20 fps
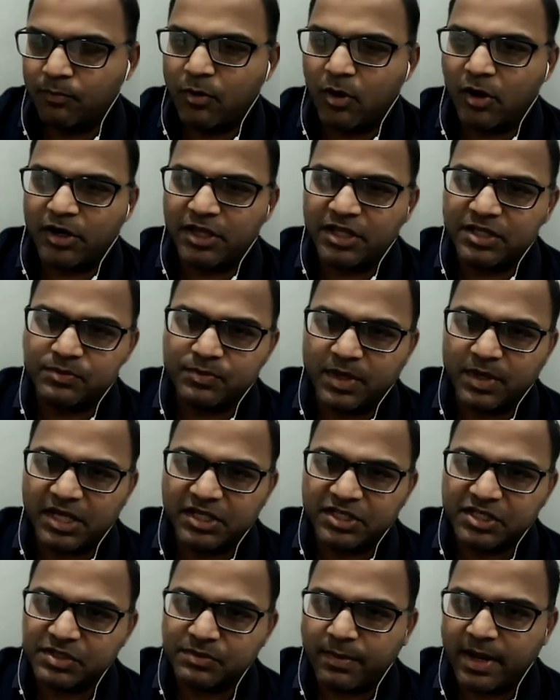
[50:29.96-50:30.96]
Your body's
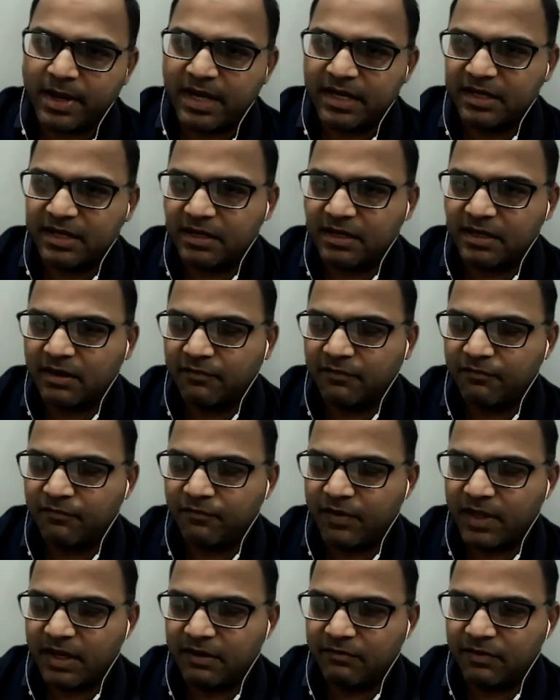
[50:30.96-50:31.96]
pH is maintained in a
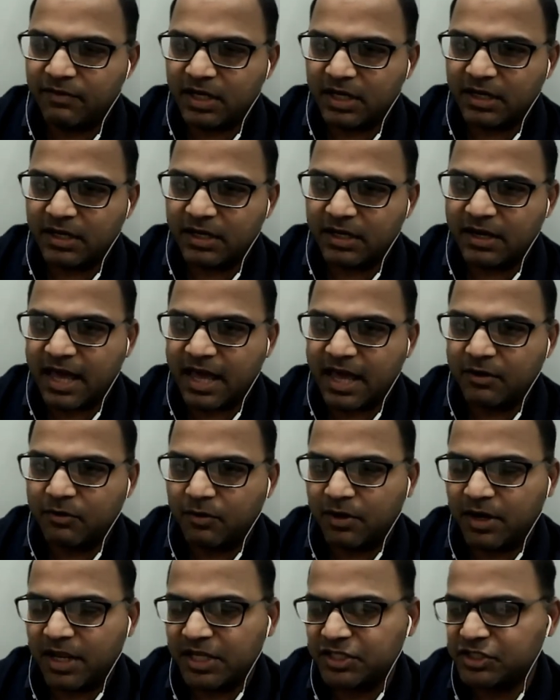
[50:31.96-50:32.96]
very, very
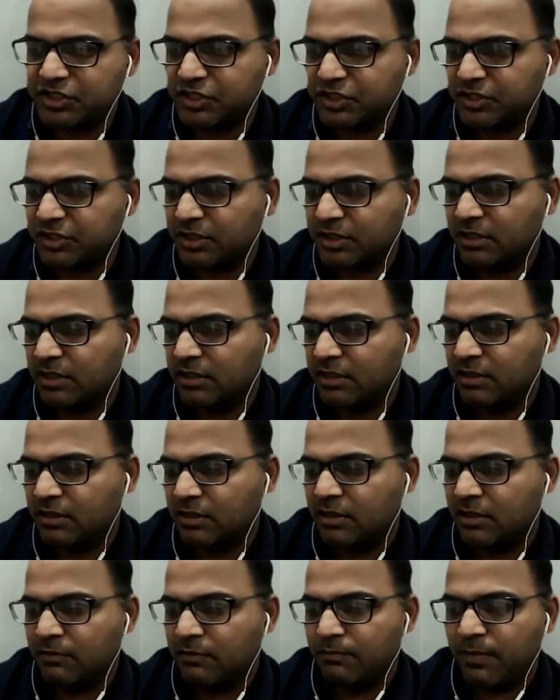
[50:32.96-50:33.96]
narrow range
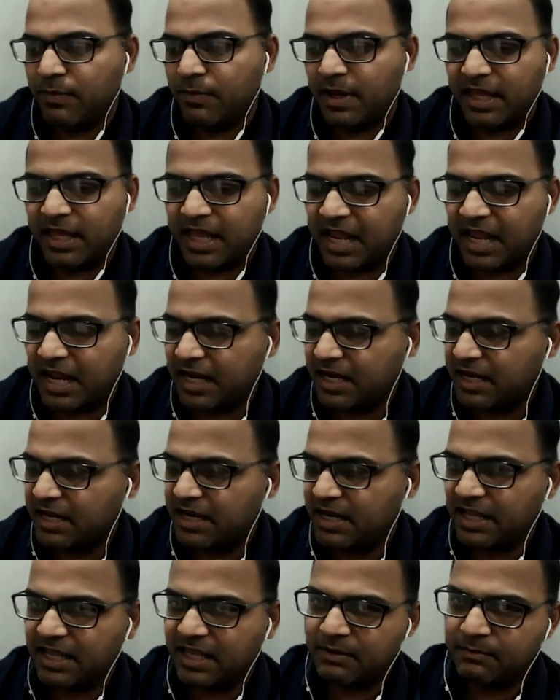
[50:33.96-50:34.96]
by
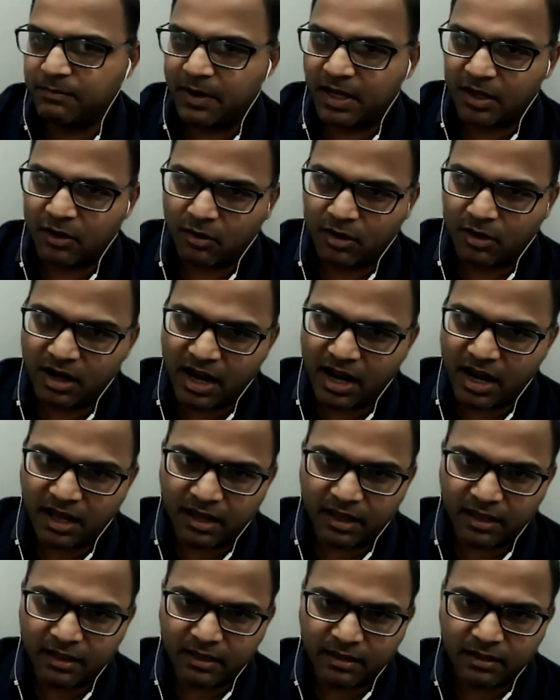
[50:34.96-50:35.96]
kidney, by your
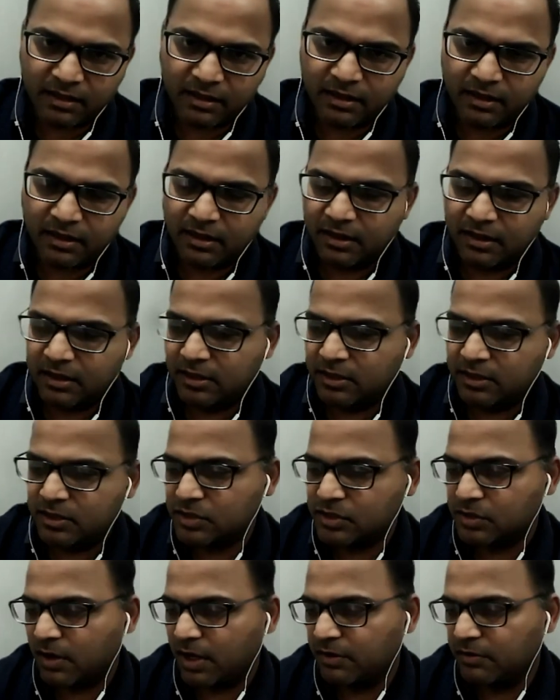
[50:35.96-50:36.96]
lung.
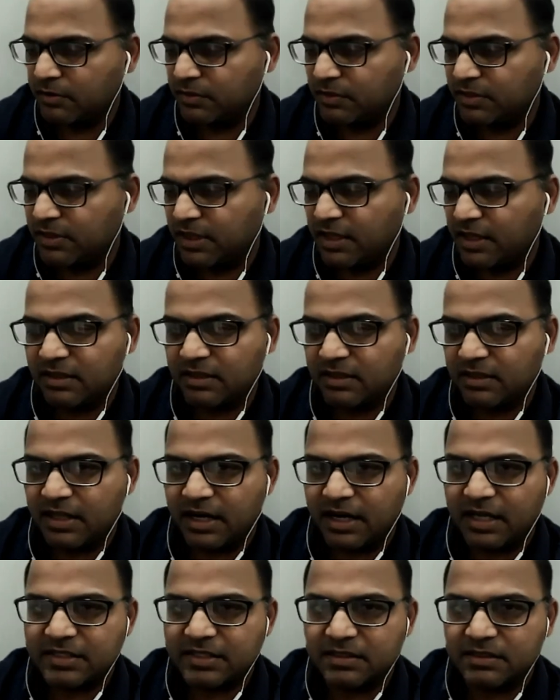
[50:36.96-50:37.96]
So I don't think
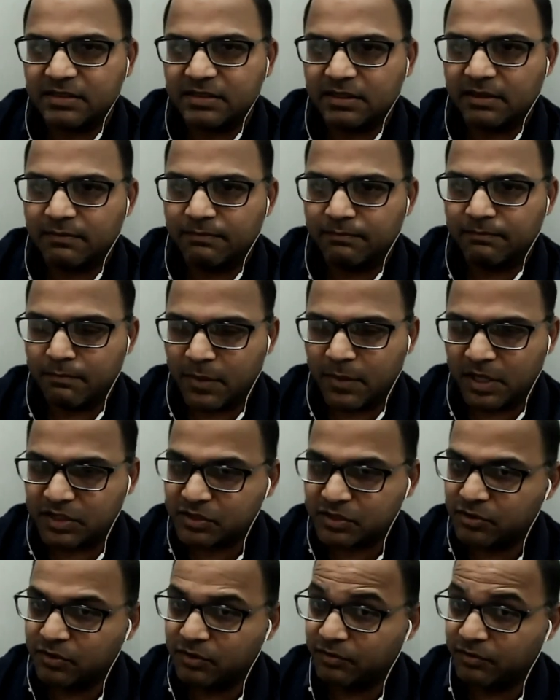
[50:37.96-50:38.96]
that has uh,
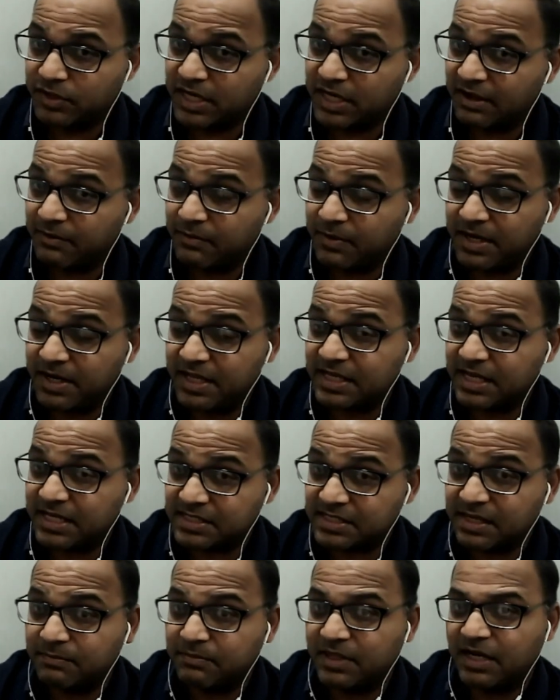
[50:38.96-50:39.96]
much to do with diabetes,
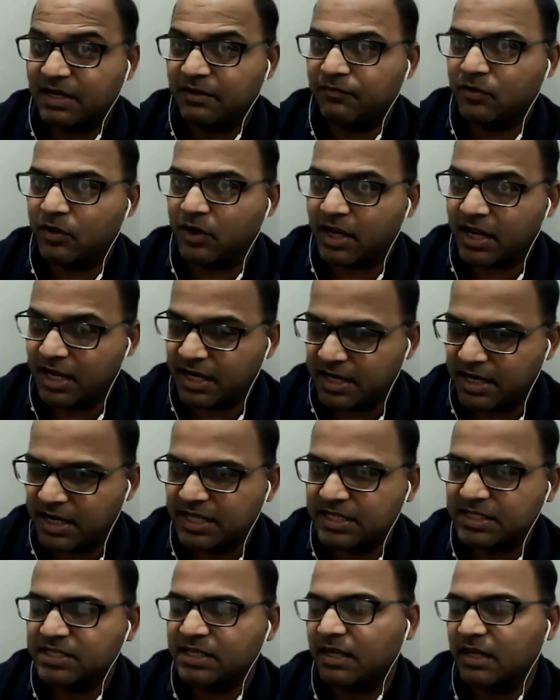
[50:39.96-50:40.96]
except that if your
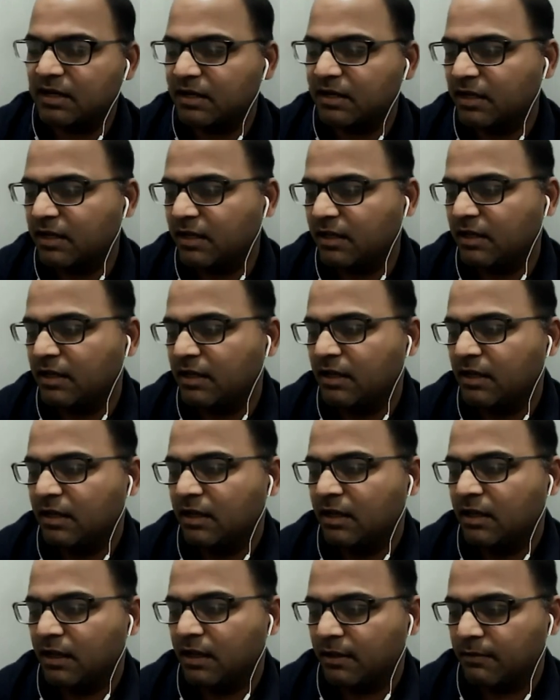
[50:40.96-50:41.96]
kidneys and
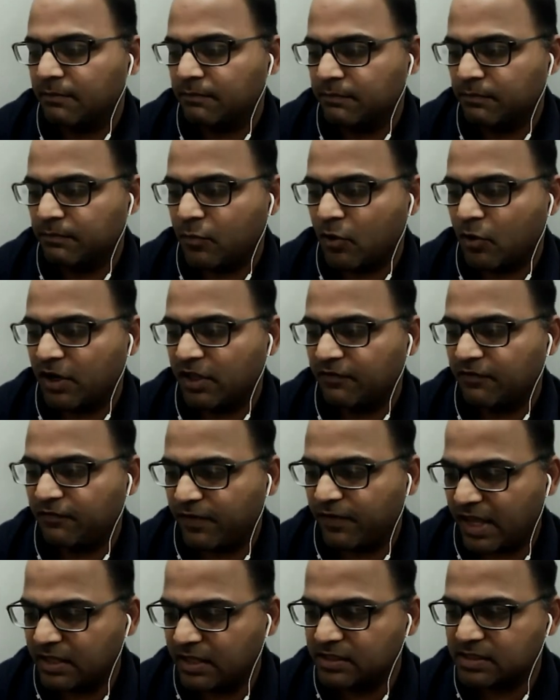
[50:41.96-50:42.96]
um, body
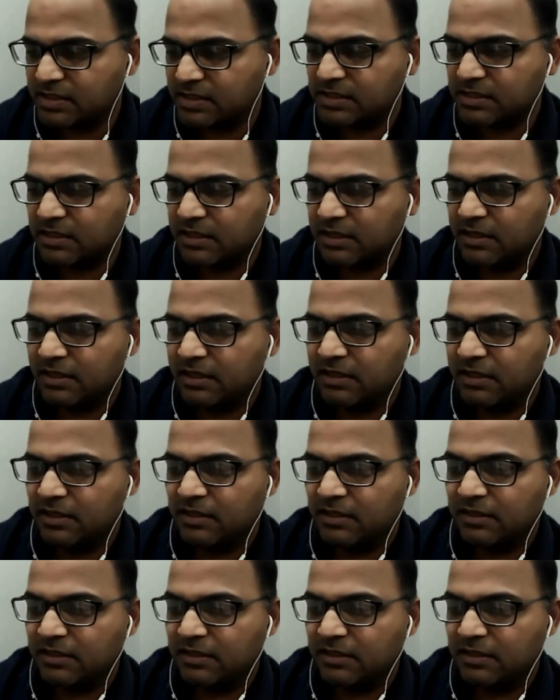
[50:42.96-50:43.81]
fails,